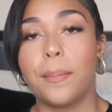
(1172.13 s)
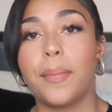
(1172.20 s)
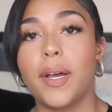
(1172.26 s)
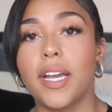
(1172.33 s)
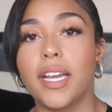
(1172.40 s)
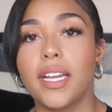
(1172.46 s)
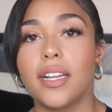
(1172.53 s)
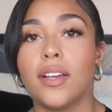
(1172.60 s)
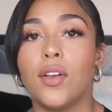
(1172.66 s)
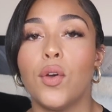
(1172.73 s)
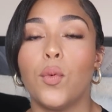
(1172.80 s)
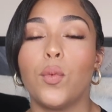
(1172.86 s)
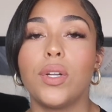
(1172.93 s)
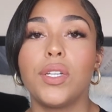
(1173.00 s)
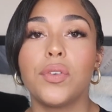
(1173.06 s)
But
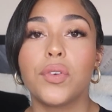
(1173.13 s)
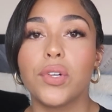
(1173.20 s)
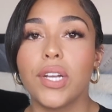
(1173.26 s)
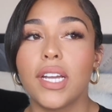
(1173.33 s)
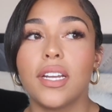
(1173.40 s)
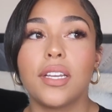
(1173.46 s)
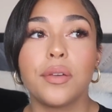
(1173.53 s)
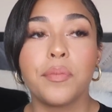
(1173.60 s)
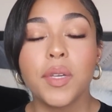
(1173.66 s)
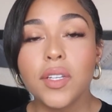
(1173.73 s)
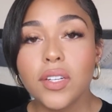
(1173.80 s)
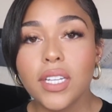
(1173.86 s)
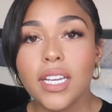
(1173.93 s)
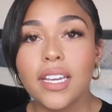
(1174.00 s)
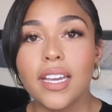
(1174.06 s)
when you create a
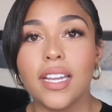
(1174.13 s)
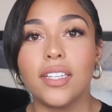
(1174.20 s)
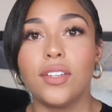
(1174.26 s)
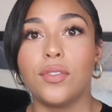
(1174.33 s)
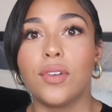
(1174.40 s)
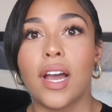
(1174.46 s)
community and you